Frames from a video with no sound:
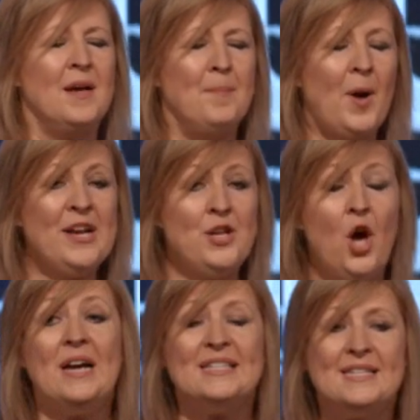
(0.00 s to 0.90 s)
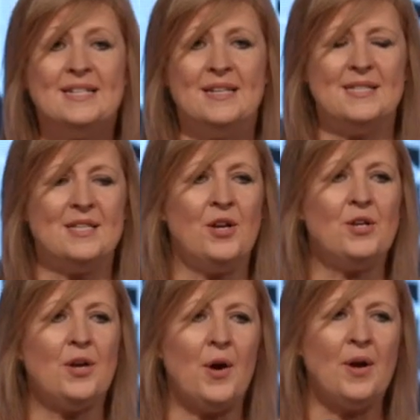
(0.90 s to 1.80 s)
my niceness,
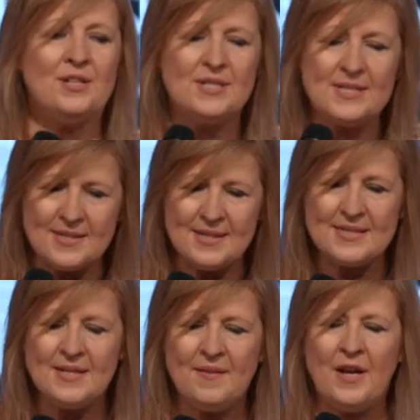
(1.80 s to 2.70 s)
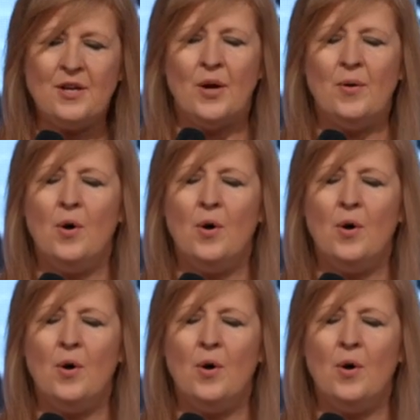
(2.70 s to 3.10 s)
I'd go, I'd just listen, and they would go,